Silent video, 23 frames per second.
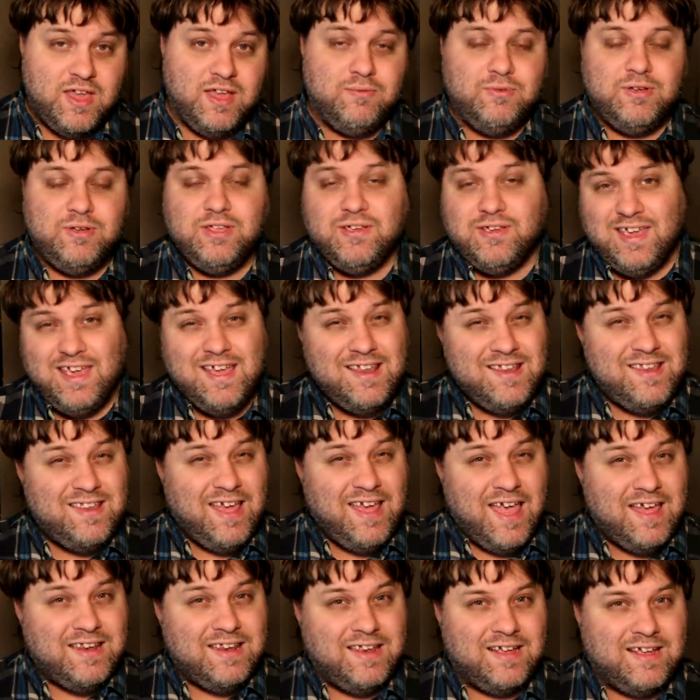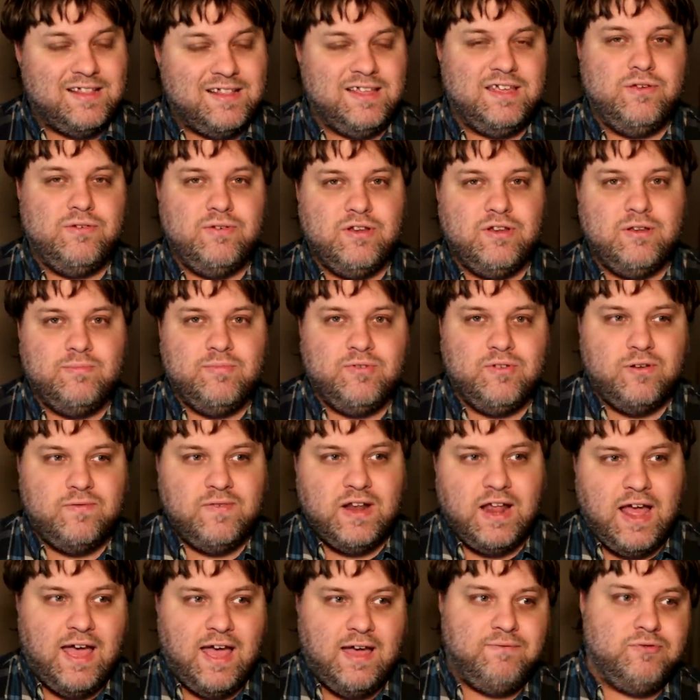Well, you can technically. You can observe it
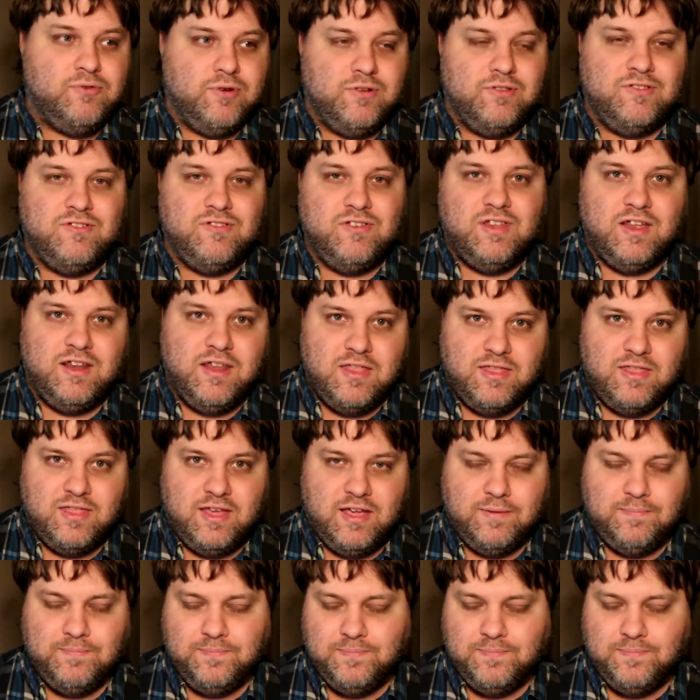after it's done a thing.